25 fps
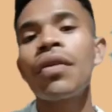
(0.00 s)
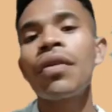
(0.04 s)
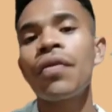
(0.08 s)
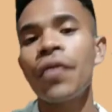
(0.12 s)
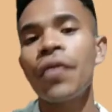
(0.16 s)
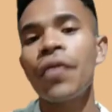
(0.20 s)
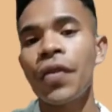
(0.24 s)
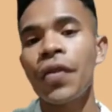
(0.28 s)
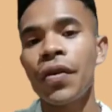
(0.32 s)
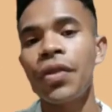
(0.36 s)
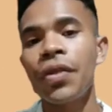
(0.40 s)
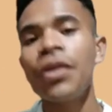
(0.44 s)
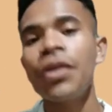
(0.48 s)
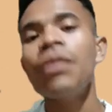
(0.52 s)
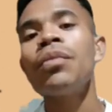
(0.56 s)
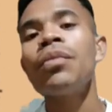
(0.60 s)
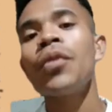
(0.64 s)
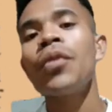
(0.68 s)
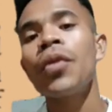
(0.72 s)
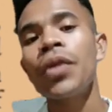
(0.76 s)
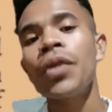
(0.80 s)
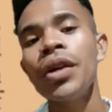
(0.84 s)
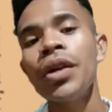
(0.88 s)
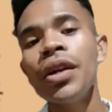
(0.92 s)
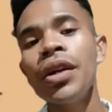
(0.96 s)

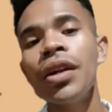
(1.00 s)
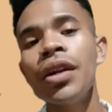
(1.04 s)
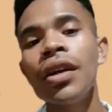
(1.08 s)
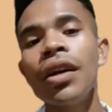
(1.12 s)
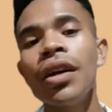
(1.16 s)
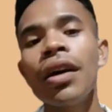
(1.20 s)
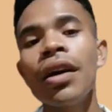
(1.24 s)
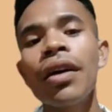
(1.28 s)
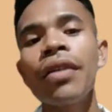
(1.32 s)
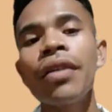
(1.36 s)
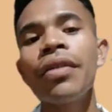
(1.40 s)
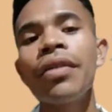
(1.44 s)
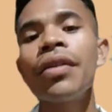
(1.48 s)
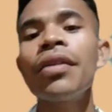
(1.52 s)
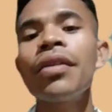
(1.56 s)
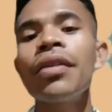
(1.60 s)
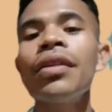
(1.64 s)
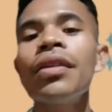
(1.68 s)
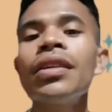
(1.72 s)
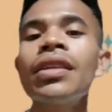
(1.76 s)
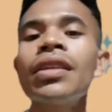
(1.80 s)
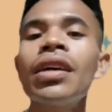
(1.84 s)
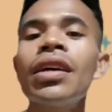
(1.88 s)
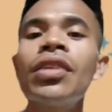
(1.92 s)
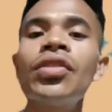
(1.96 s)
Furthermore, there
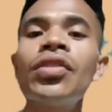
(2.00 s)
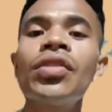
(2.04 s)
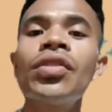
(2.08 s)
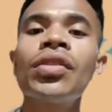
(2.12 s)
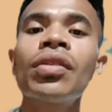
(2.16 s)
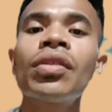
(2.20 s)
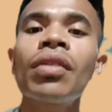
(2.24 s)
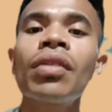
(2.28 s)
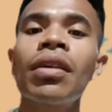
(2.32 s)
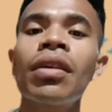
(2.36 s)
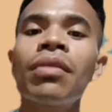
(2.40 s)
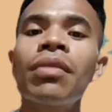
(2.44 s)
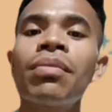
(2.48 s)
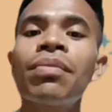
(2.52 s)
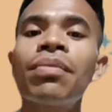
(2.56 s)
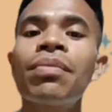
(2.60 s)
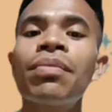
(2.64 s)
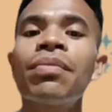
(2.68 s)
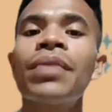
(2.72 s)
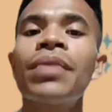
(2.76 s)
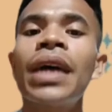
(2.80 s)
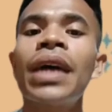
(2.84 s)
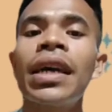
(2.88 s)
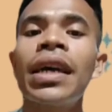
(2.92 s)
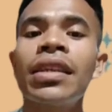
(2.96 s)
is a general
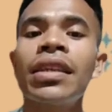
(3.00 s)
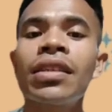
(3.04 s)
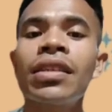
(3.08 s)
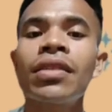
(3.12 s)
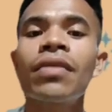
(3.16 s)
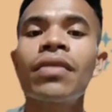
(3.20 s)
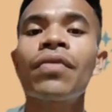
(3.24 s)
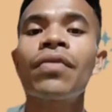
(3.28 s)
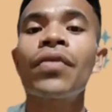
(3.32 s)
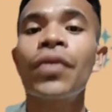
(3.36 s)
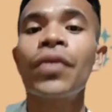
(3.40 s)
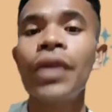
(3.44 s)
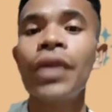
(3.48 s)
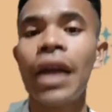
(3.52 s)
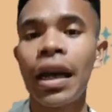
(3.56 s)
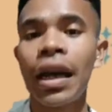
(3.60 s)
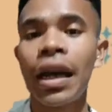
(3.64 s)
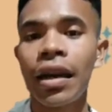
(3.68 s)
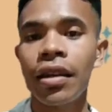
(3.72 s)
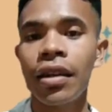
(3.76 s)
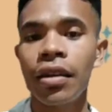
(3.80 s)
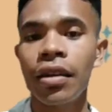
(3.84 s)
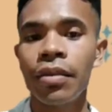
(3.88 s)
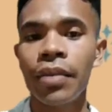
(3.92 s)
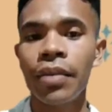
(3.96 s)
press for
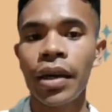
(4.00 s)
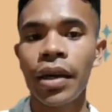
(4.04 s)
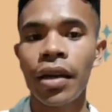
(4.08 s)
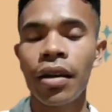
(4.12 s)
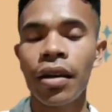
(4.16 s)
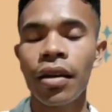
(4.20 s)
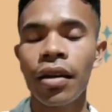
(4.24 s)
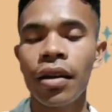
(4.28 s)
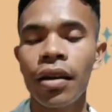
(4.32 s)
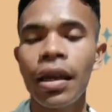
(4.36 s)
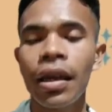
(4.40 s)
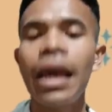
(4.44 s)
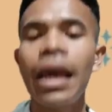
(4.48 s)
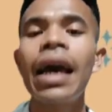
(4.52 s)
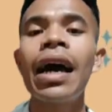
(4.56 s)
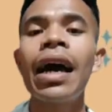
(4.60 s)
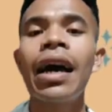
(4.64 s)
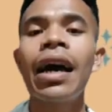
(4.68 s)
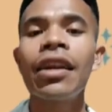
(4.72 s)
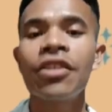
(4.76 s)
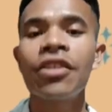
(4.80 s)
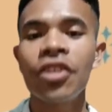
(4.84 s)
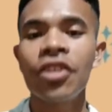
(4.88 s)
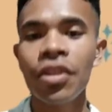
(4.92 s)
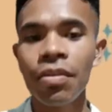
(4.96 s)
academic
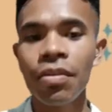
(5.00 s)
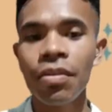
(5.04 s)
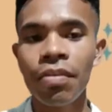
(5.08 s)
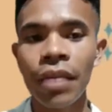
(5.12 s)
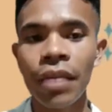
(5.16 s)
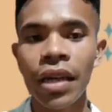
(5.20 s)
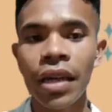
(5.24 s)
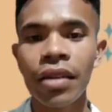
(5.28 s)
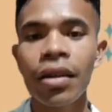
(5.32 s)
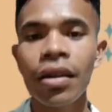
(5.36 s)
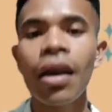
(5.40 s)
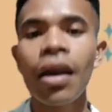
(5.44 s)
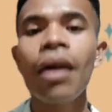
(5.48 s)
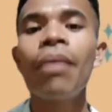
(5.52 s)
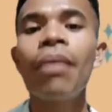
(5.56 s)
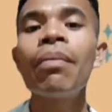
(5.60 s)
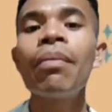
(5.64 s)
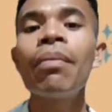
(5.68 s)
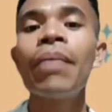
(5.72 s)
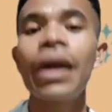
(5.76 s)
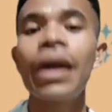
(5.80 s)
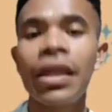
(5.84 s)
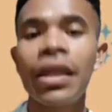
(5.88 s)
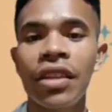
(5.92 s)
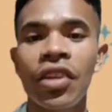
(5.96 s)
achievement
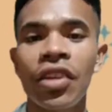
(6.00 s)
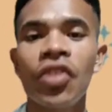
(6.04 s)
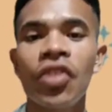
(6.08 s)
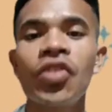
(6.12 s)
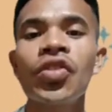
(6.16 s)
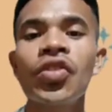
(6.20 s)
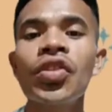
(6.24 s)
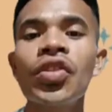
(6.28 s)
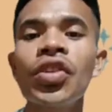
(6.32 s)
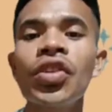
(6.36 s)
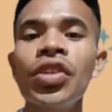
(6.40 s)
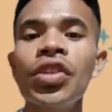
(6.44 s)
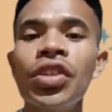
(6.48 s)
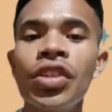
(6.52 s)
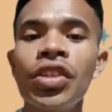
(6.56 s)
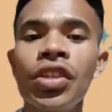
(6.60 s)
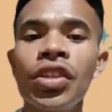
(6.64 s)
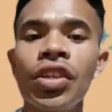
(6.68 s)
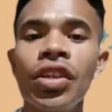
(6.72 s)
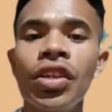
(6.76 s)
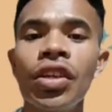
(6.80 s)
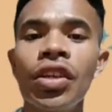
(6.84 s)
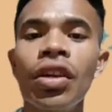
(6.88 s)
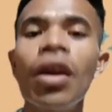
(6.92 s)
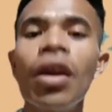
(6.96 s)
by
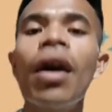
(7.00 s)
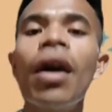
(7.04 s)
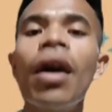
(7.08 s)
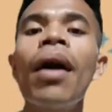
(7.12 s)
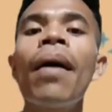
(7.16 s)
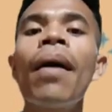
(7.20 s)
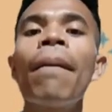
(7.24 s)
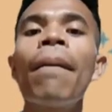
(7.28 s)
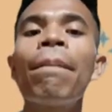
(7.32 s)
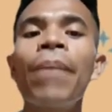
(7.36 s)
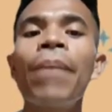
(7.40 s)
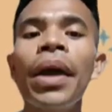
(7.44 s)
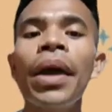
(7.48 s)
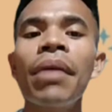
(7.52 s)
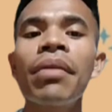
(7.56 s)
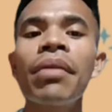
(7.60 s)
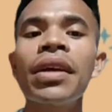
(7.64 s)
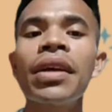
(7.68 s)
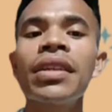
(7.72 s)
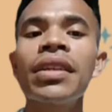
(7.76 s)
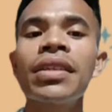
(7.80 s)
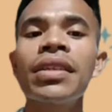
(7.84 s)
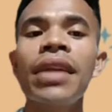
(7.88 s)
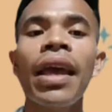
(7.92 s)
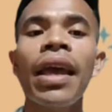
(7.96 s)
teachers,
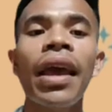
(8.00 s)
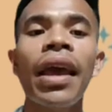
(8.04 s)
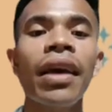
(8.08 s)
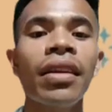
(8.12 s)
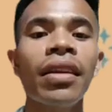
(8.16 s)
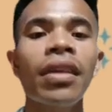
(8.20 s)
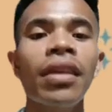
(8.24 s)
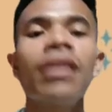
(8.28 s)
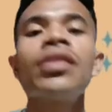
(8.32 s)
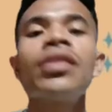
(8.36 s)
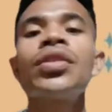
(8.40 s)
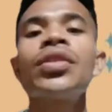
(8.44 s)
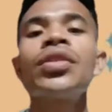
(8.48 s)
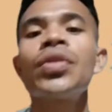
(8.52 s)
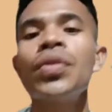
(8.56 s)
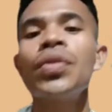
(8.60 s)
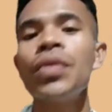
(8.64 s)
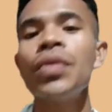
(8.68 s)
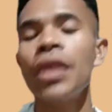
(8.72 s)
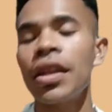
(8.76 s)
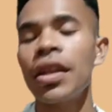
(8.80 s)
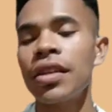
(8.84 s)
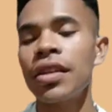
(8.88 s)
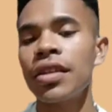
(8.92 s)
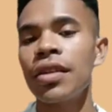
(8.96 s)
parents, and
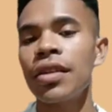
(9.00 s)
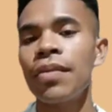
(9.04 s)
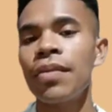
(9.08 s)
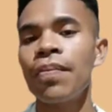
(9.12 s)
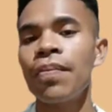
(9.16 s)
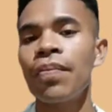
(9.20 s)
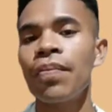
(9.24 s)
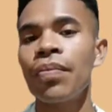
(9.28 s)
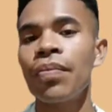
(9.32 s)
students.